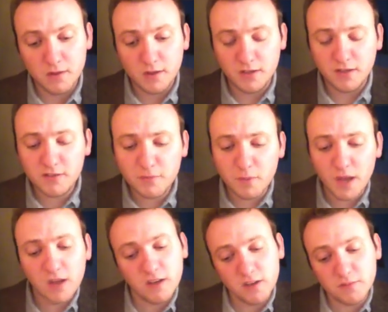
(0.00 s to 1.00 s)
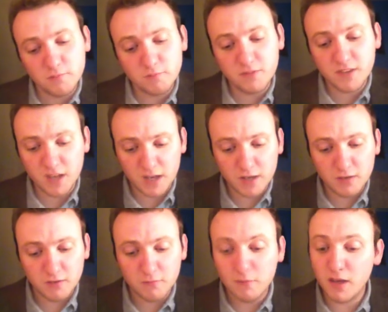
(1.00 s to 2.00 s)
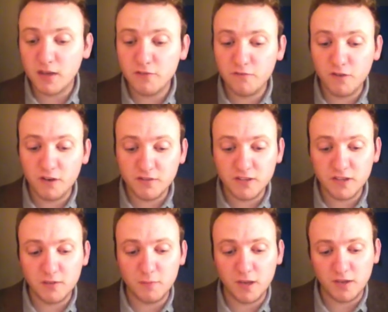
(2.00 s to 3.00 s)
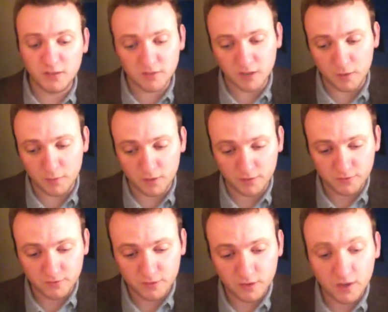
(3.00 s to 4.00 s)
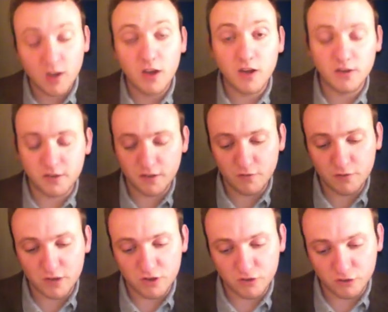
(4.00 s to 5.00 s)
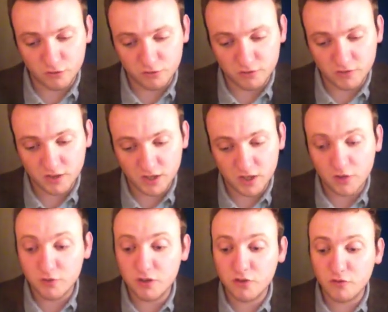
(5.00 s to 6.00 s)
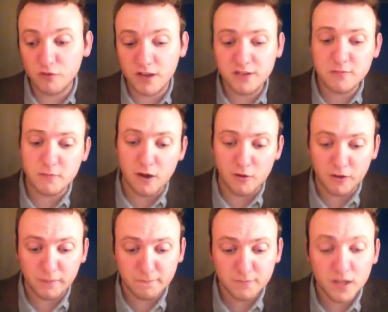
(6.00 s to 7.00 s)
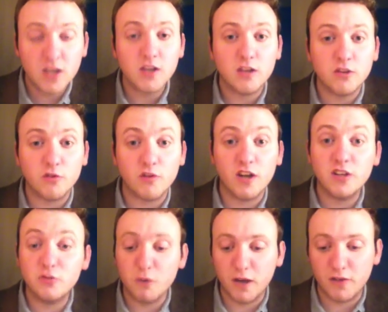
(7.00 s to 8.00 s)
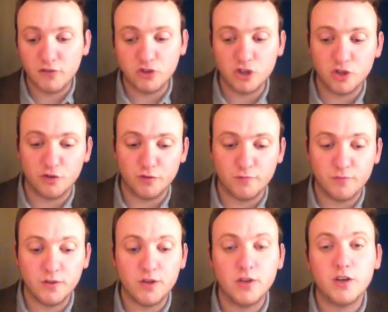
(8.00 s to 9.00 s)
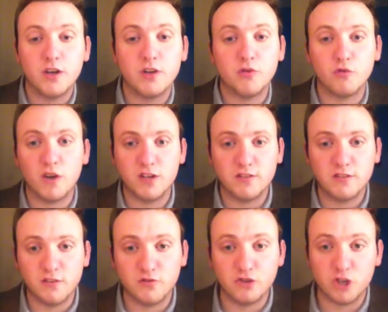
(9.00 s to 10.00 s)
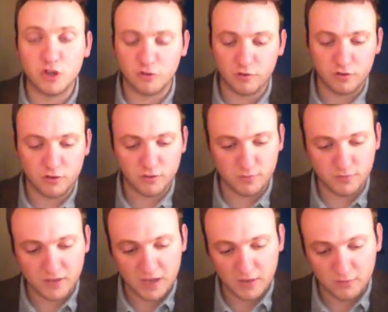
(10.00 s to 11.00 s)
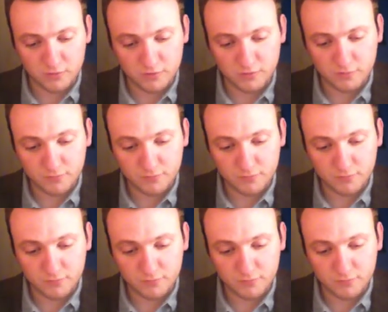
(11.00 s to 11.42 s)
This debate has seen many fiercely debated topics on the different issues, including the right to marry, the right to have children, and the rights of children themselves.